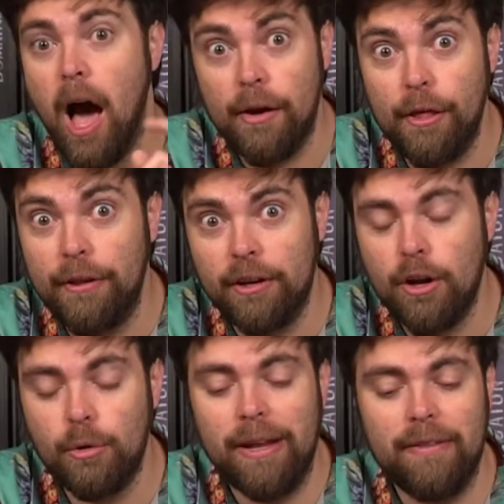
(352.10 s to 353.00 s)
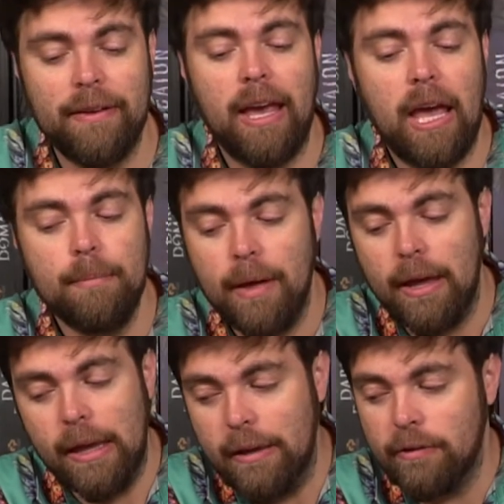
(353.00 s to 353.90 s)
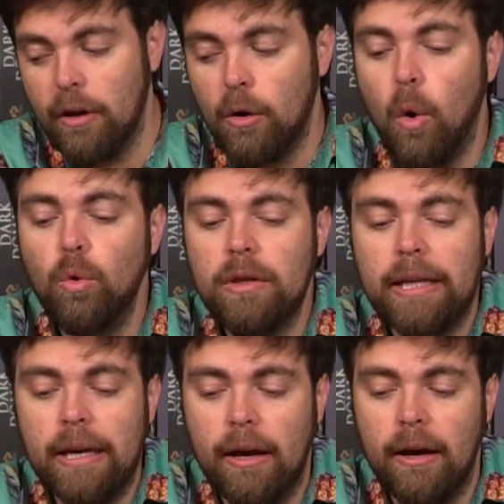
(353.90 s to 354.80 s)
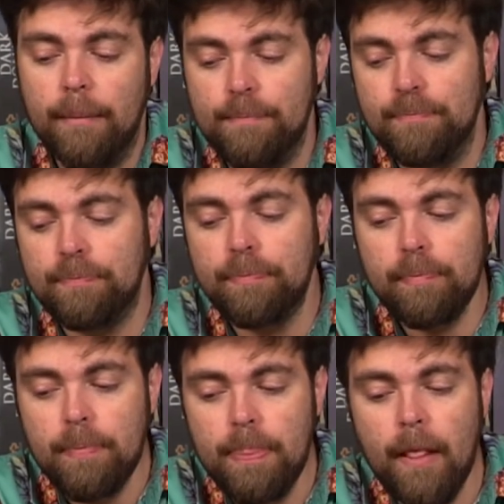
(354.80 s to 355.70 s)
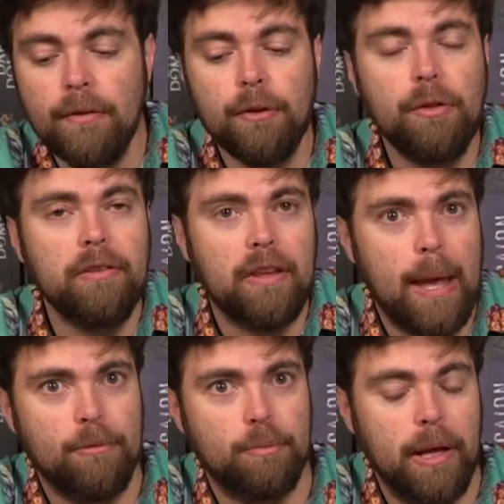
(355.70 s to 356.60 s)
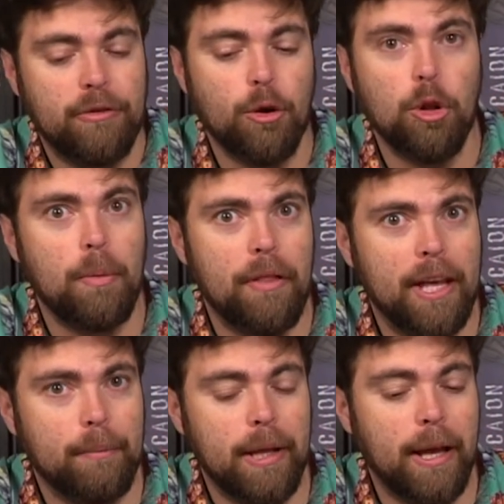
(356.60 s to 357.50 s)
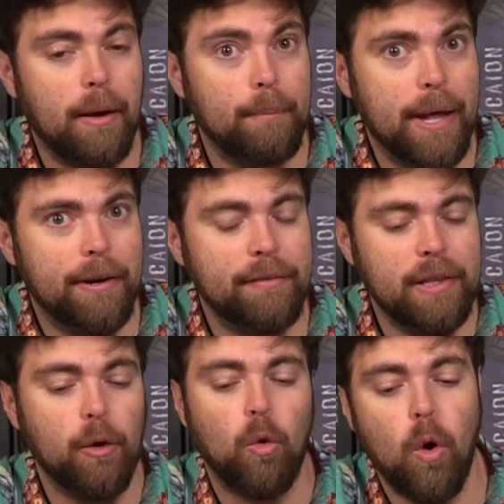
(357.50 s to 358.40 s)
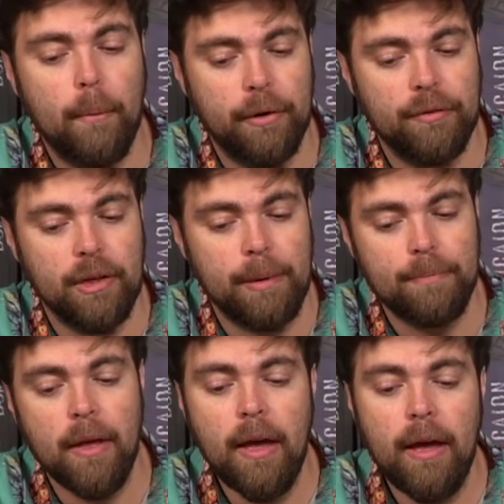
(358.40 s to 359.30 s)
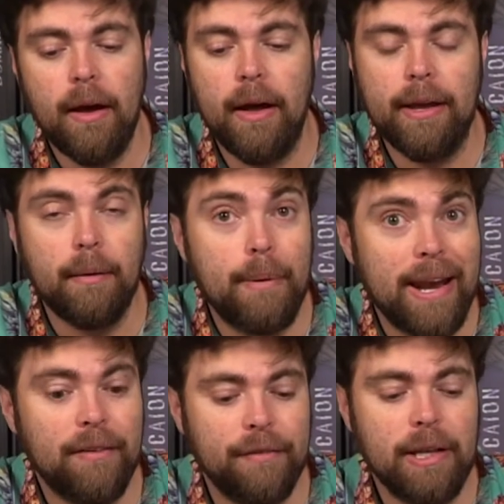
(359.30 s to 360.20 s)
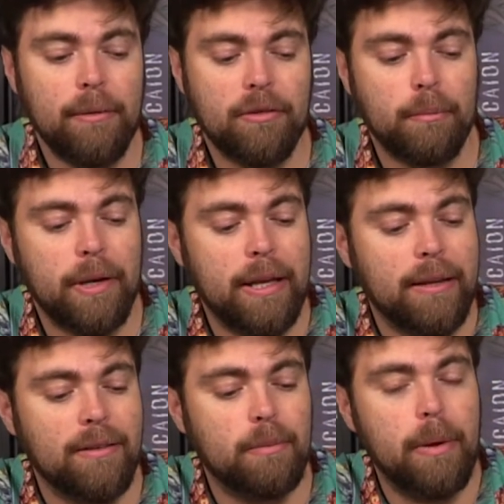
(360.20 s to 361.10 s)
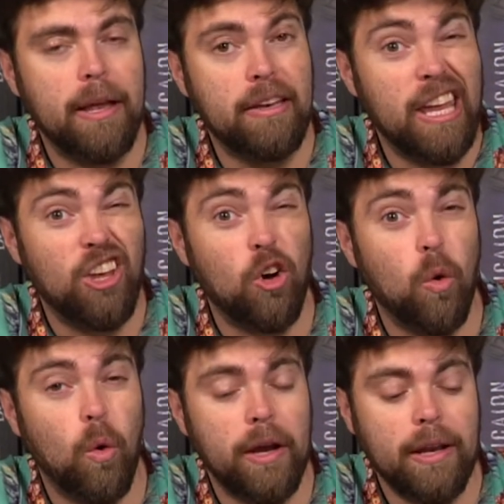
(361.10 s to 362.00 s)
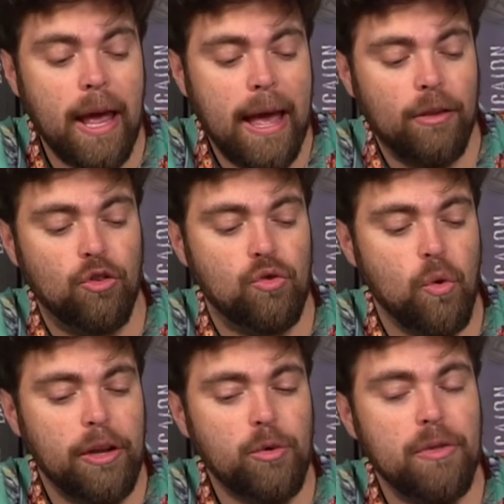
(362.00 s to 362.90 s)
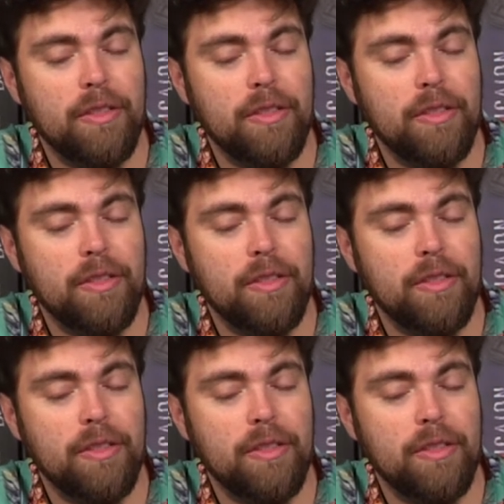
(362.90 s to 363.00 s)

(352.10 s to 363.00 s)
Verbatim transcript: Another thing to note in the game is not only um, do these games play solo, but they can play competitively or cooperatively. Uh, and competitively, somebody can spend a coin and join you